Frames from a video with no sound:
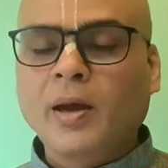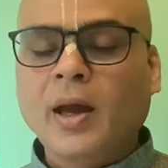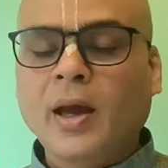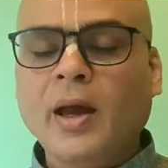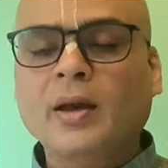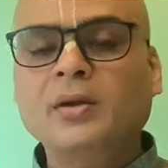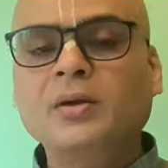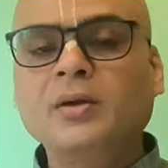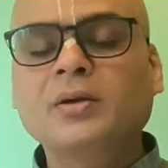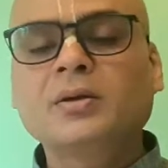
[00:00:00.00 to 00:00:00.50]

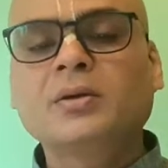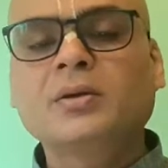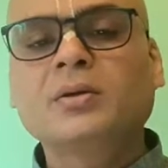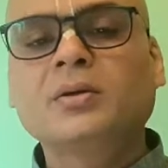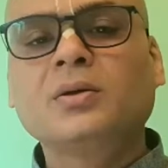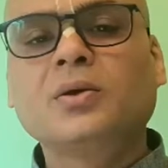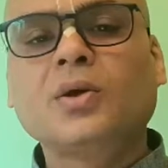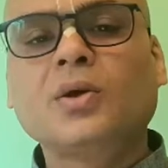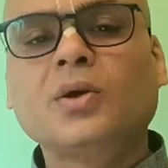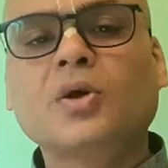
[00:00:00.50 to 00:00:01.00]
and
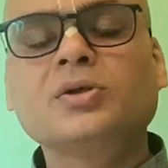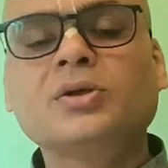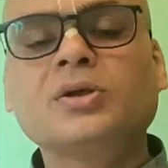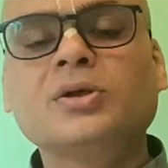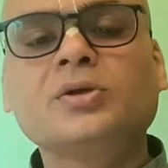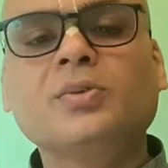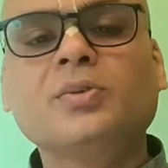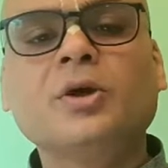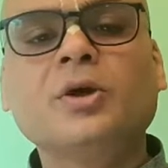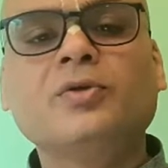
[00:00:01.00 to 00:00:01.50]
not
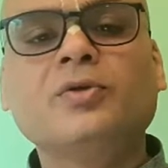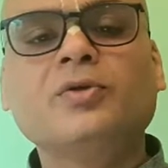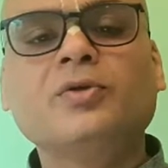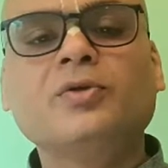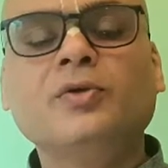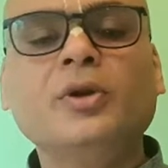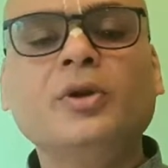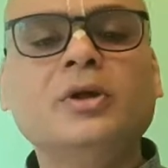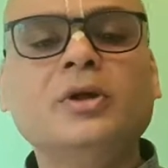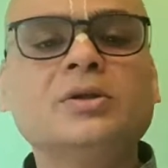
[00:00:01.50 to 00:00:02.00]
just be a
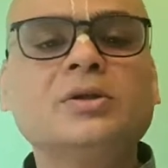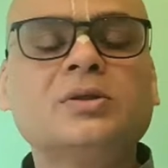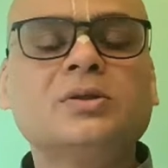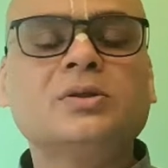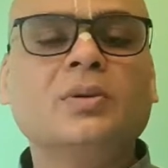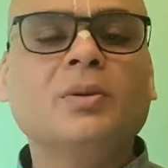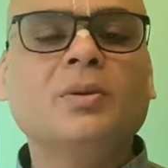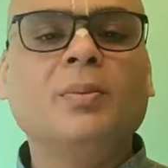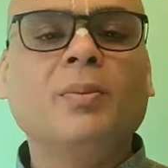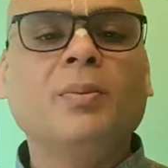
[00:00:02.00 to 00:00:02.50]

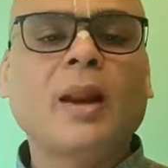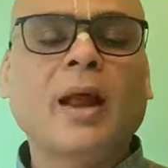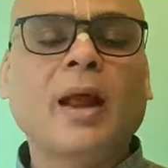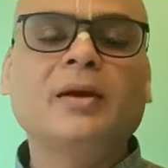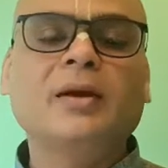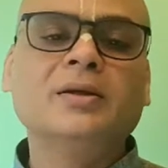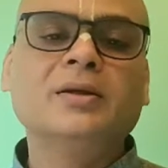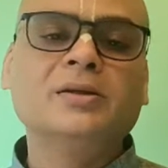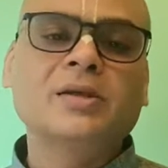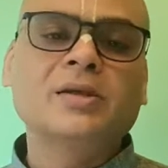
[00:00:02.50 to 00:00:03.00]
foolish,
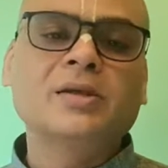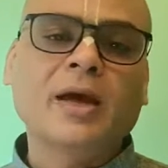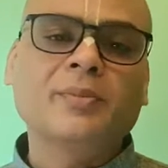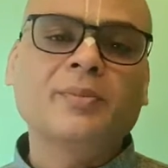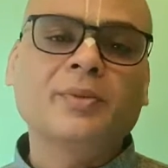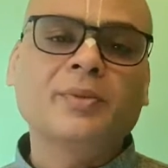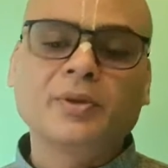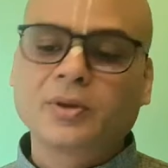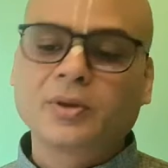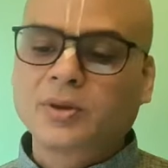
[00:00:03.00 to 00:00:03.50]
blind
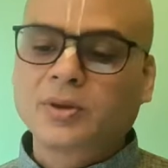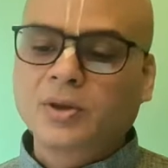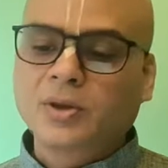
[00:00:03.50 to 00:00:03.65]
disciple.